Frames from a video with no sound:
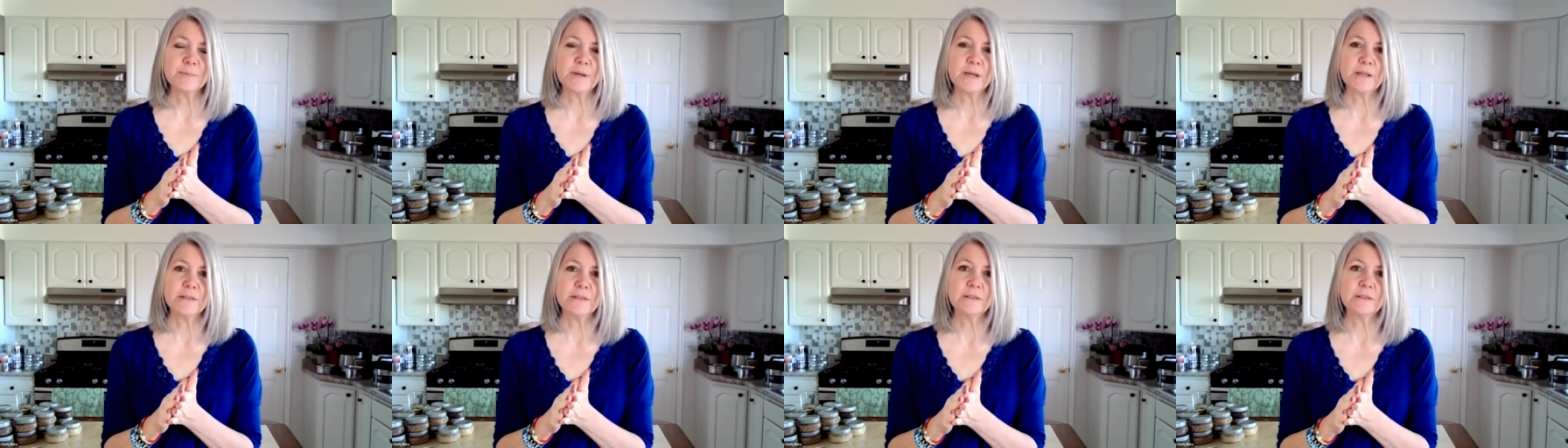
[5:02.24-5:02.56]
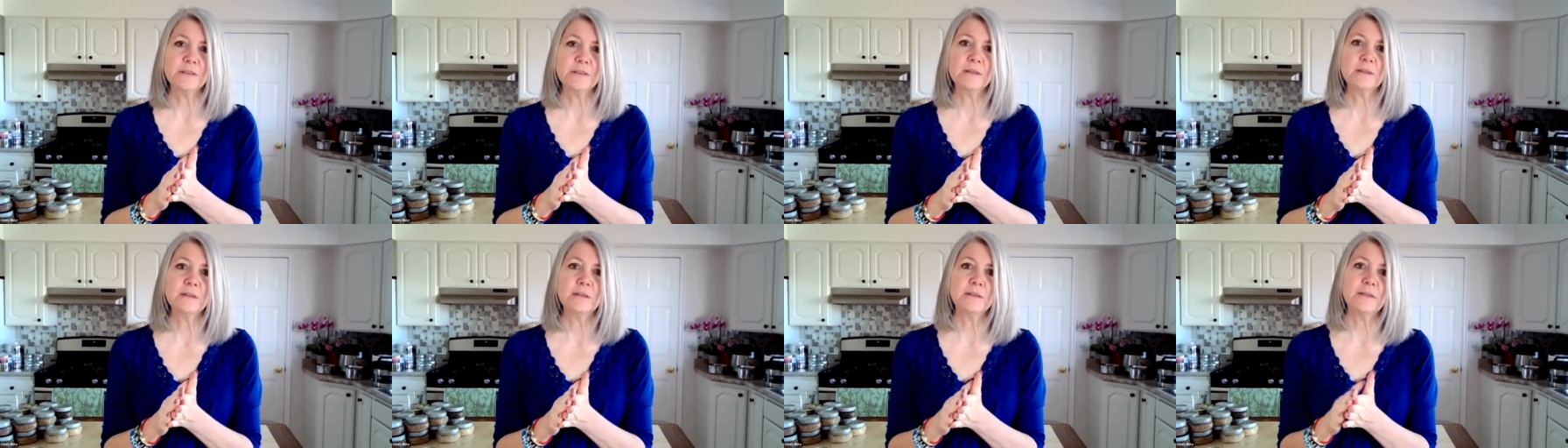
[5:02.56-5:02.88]
month,
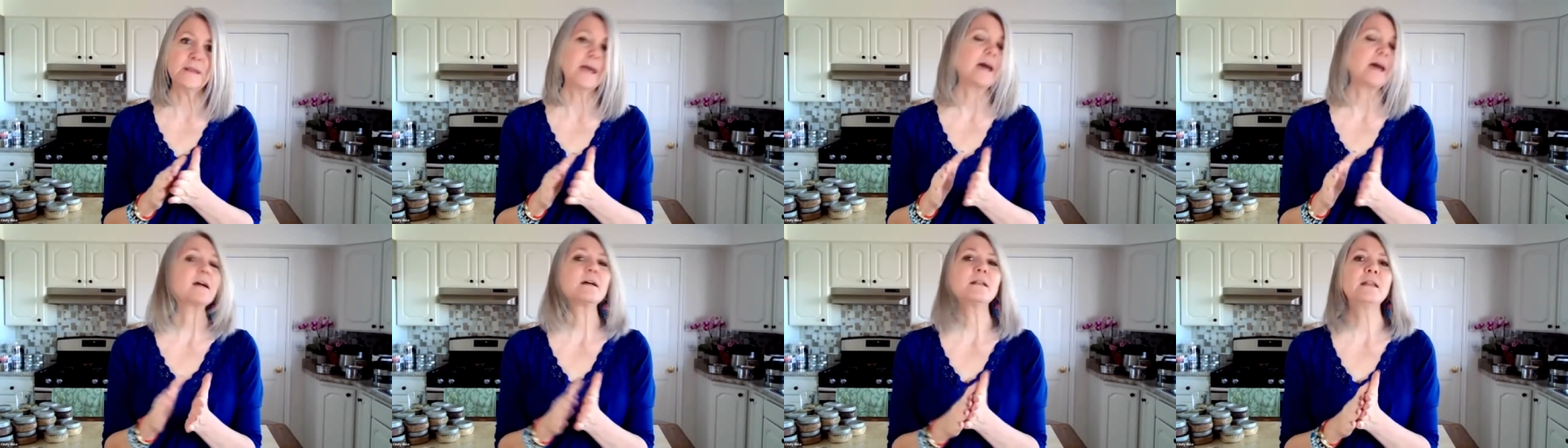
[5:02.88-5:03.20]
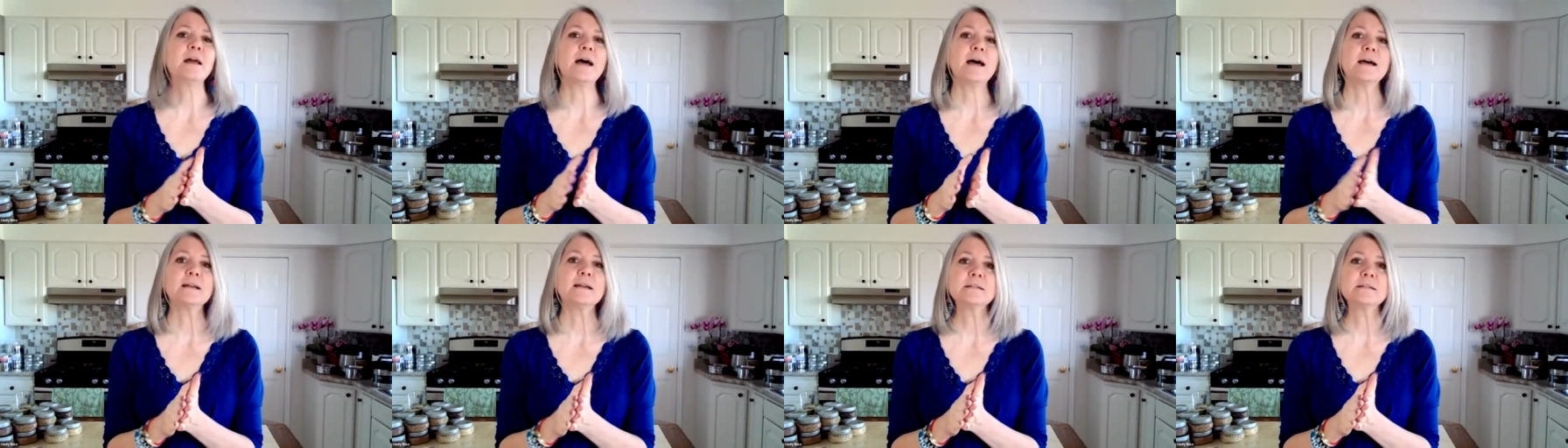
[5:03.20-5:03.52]
that
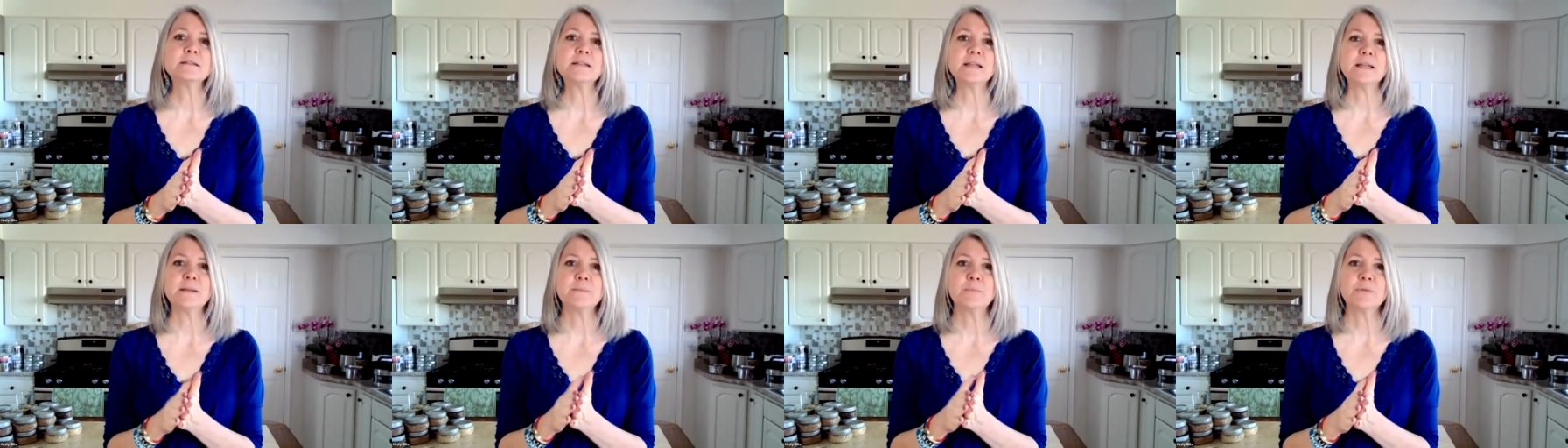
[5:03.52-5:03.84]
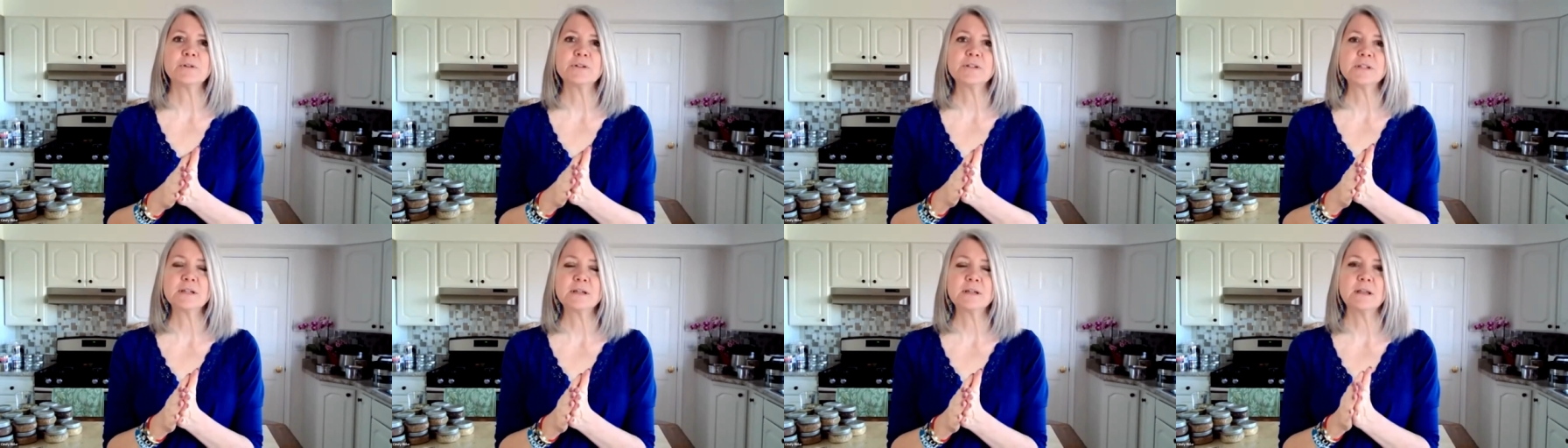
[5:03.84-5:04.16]
class, the in
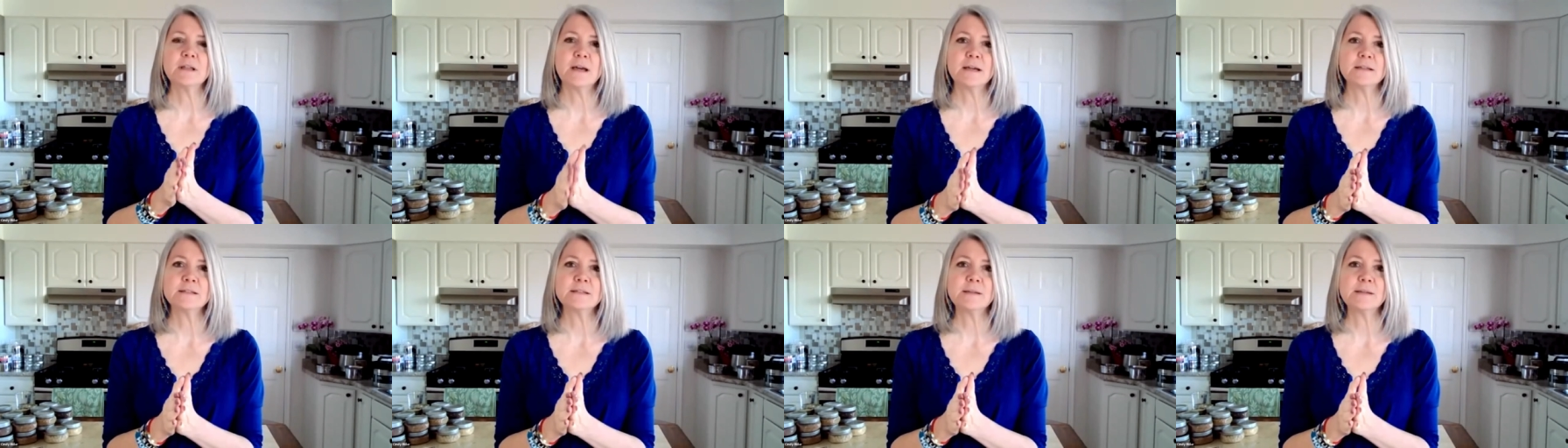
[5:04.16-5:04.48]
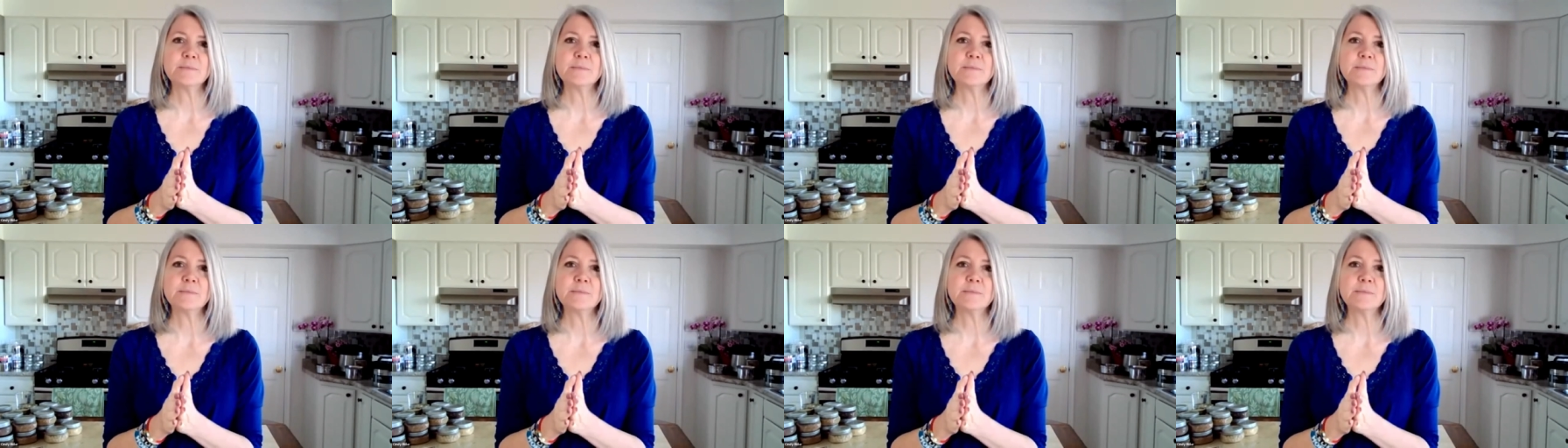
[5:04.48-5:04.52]
person class,